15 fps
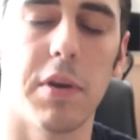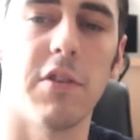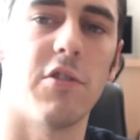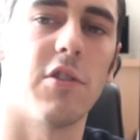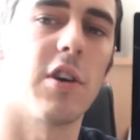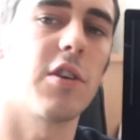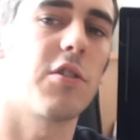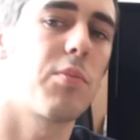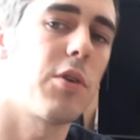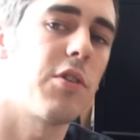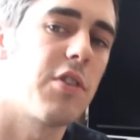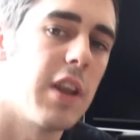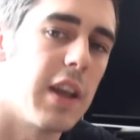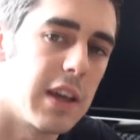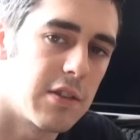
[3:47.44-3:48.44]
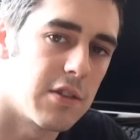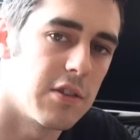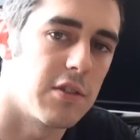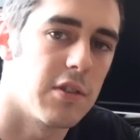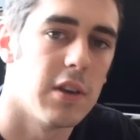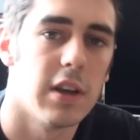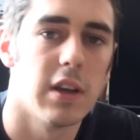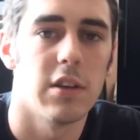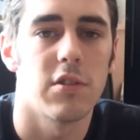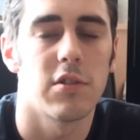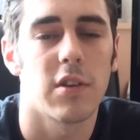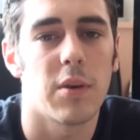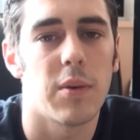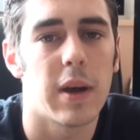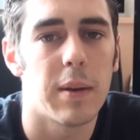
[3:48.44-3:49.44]
PCI Express connectors.
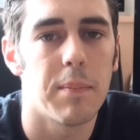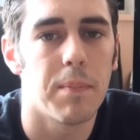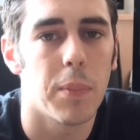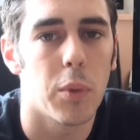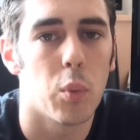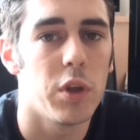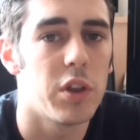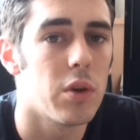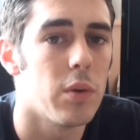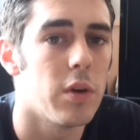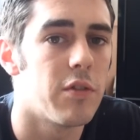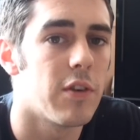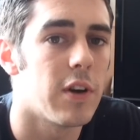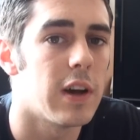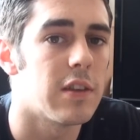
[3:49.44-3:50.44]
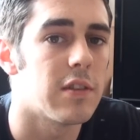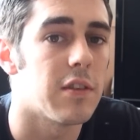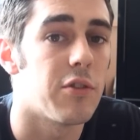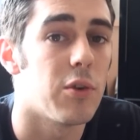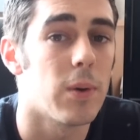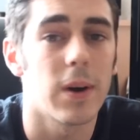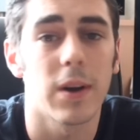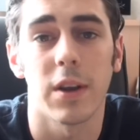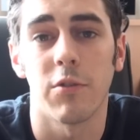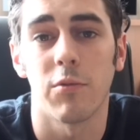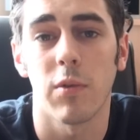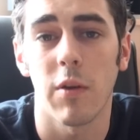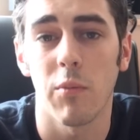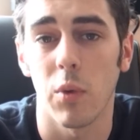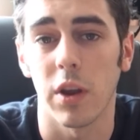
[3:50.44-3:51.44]
So um, we do advise if you are going to
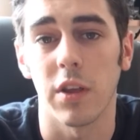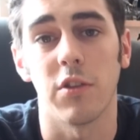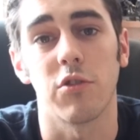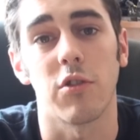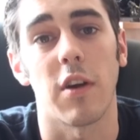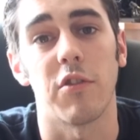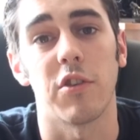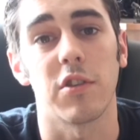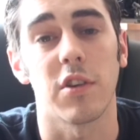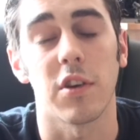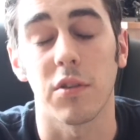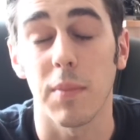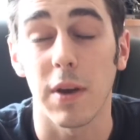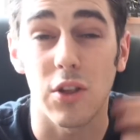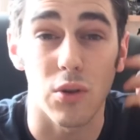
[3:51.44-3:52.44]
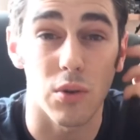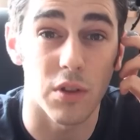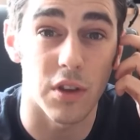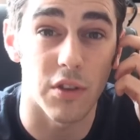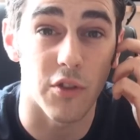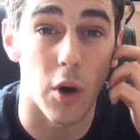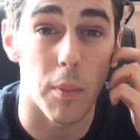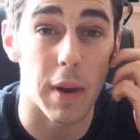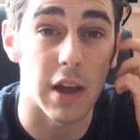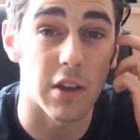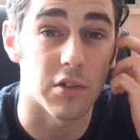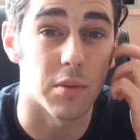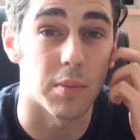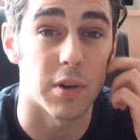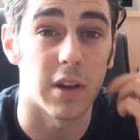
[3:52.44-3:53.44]
run one of these graphics cards, make sure that you've got a
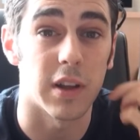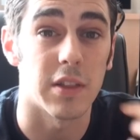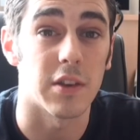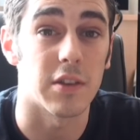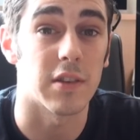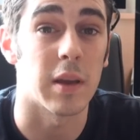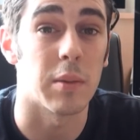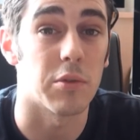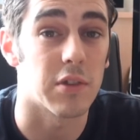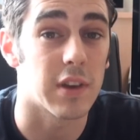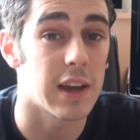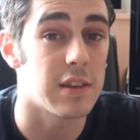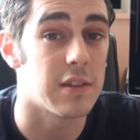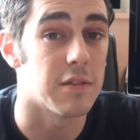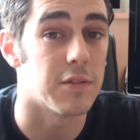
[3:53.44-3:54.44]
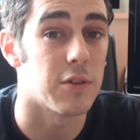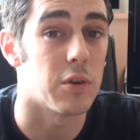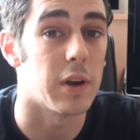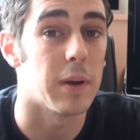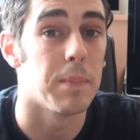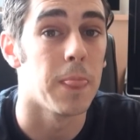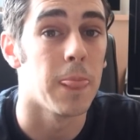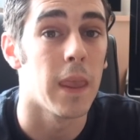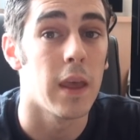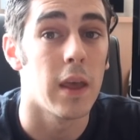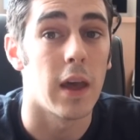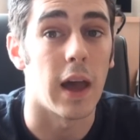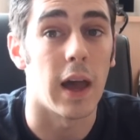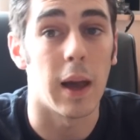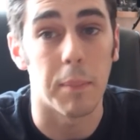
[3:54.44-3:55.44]
power supply that's able to cater for it.
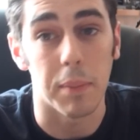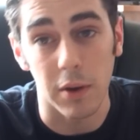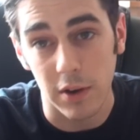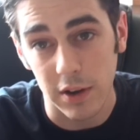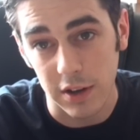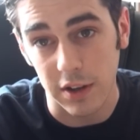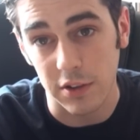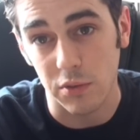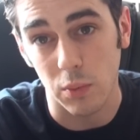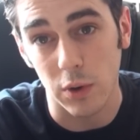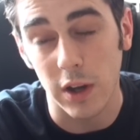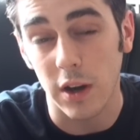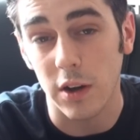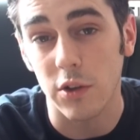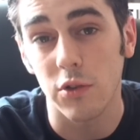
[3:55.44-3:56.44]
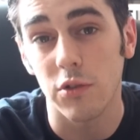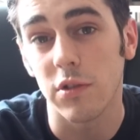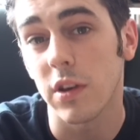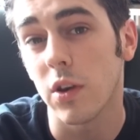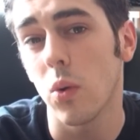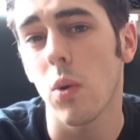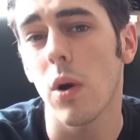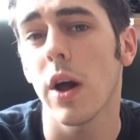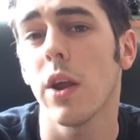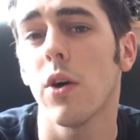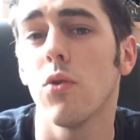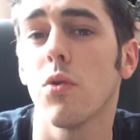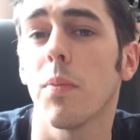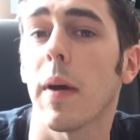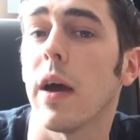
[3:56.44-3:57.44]
Uh, behind us we are using quite an
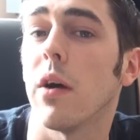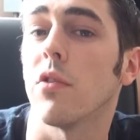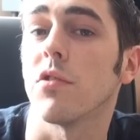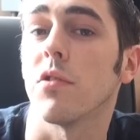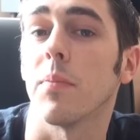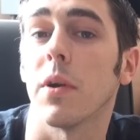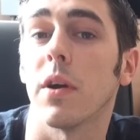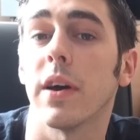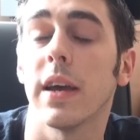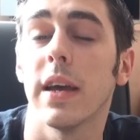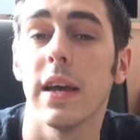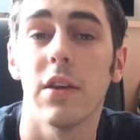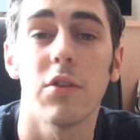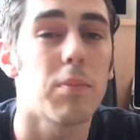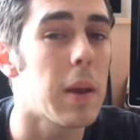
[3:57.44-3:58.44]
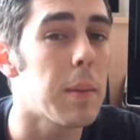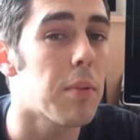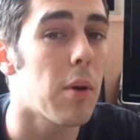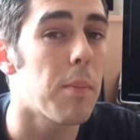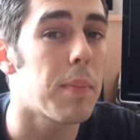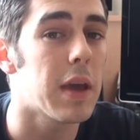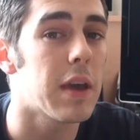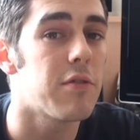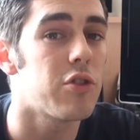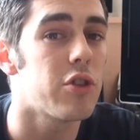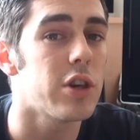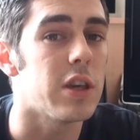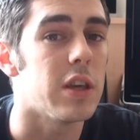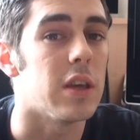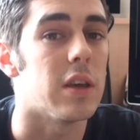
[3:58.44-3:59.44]
old power supply. It's made by
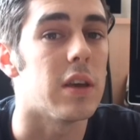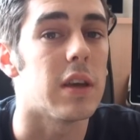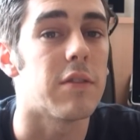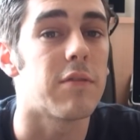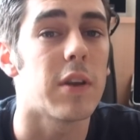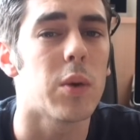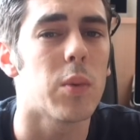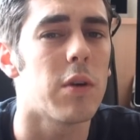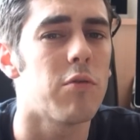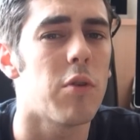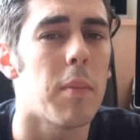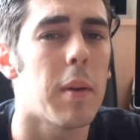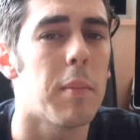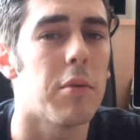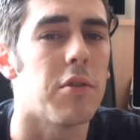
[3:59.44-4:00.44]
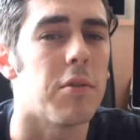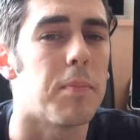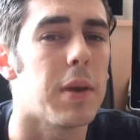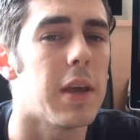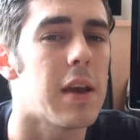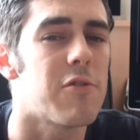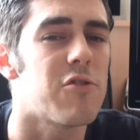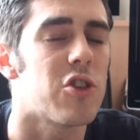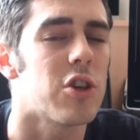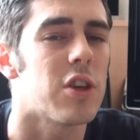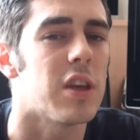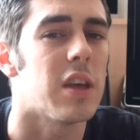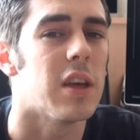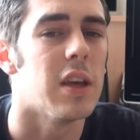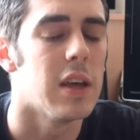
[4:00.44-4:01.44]
BFG, if anyone remembers
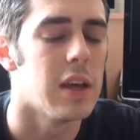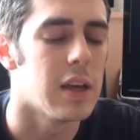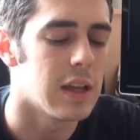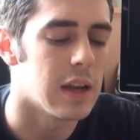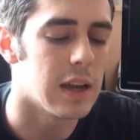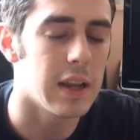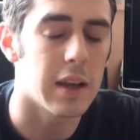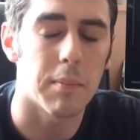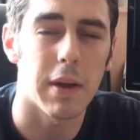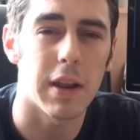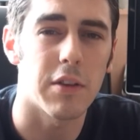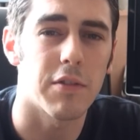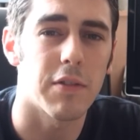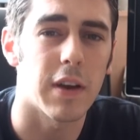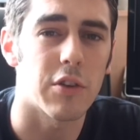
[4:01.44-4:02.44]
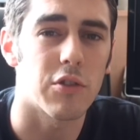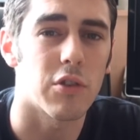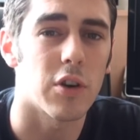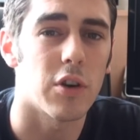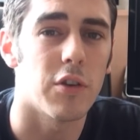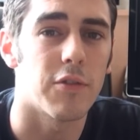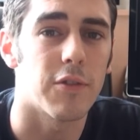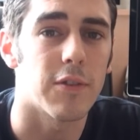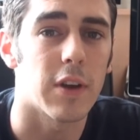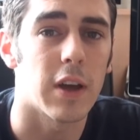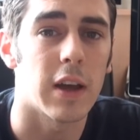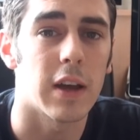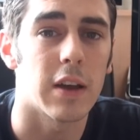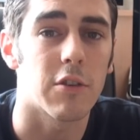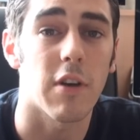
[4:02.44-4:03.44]
BFG, leading manufacturer of
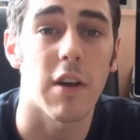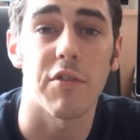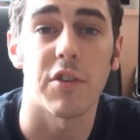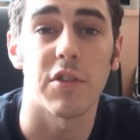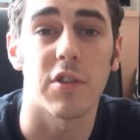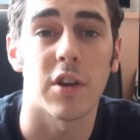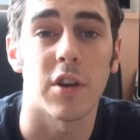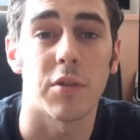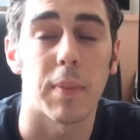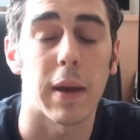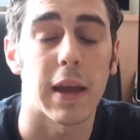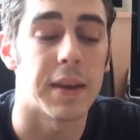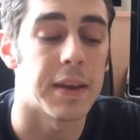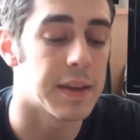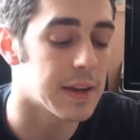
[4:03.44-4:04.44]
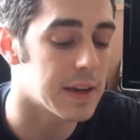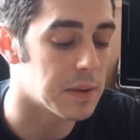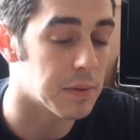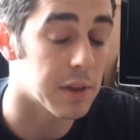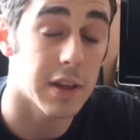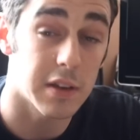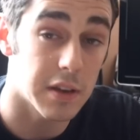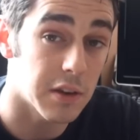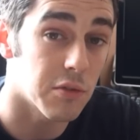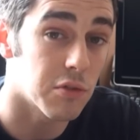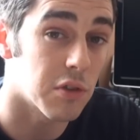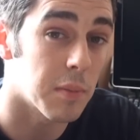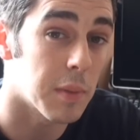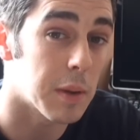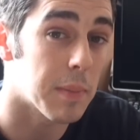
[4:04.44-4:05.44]
uh, graphics cards in the day, but they did
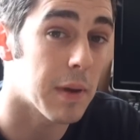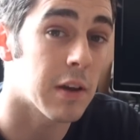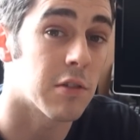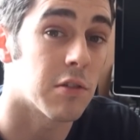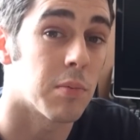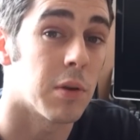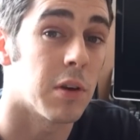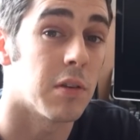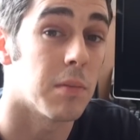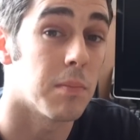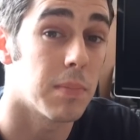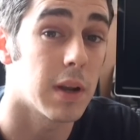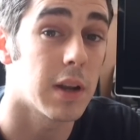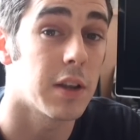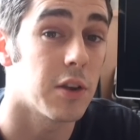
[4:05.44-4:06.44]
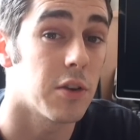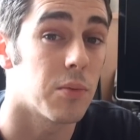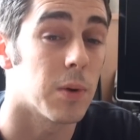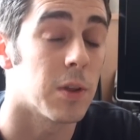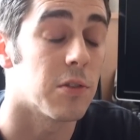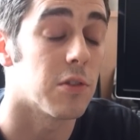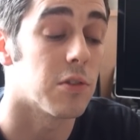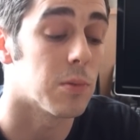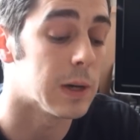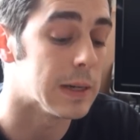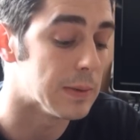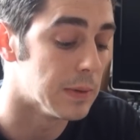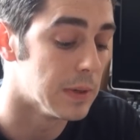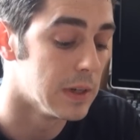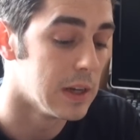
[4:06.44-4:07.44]
also make power supplies and bloody good ones as
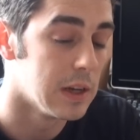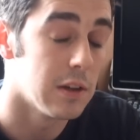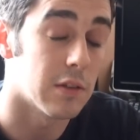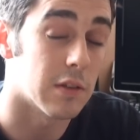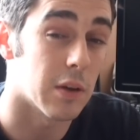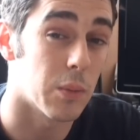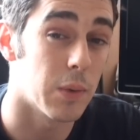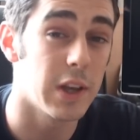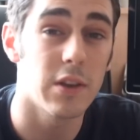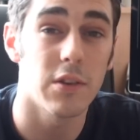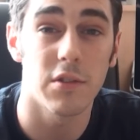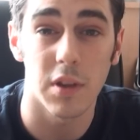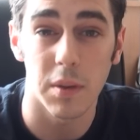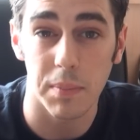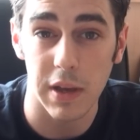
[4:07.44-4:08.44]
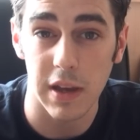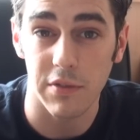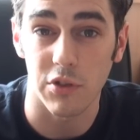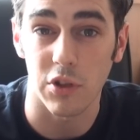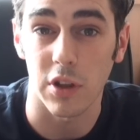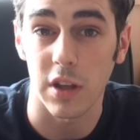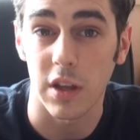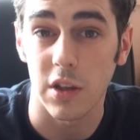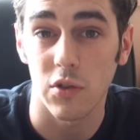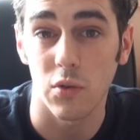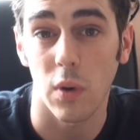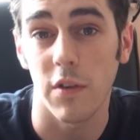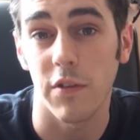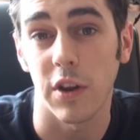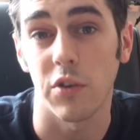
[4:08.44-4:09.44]
well. So we're using a BFG
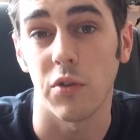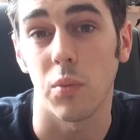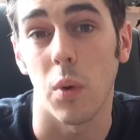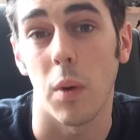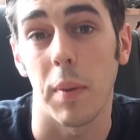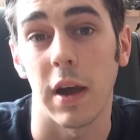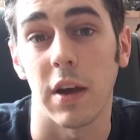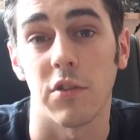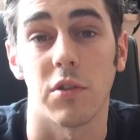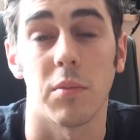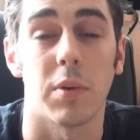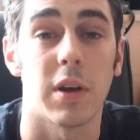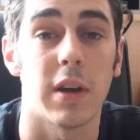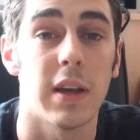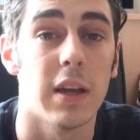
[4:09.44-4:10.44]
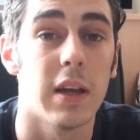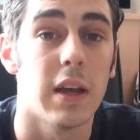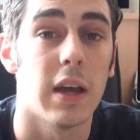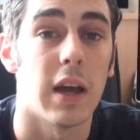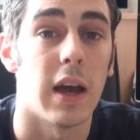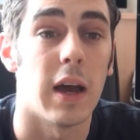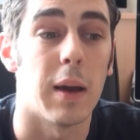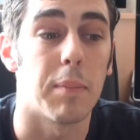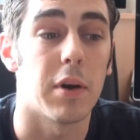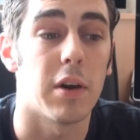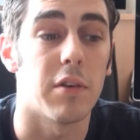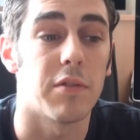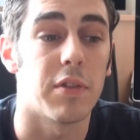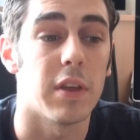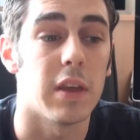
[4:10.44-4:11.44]
1200 watt power supply uh,
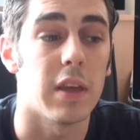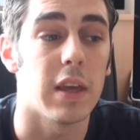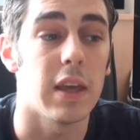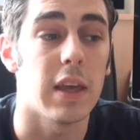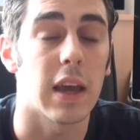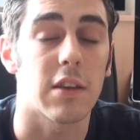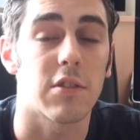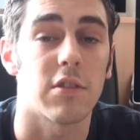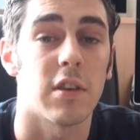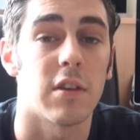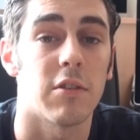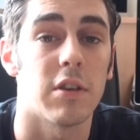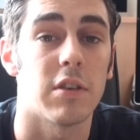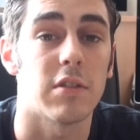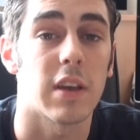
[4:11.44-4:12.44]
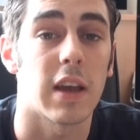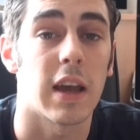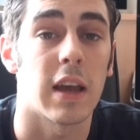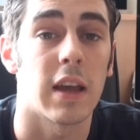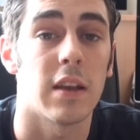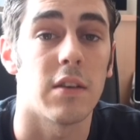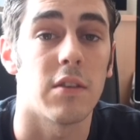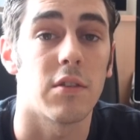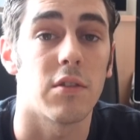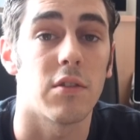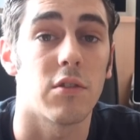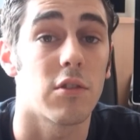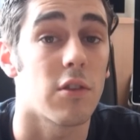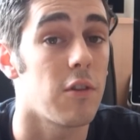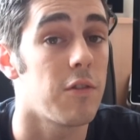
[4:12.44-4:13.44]
part of the EX series and
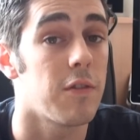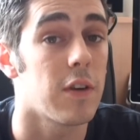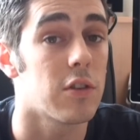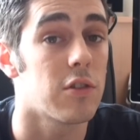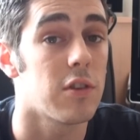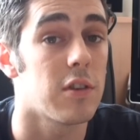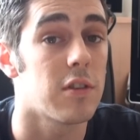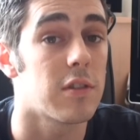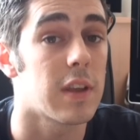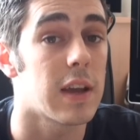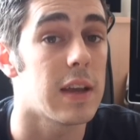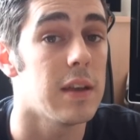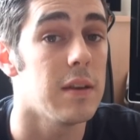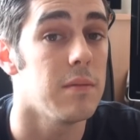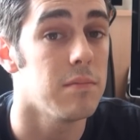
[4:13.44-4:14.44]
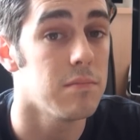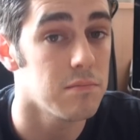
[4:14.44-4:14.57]
so far to this date,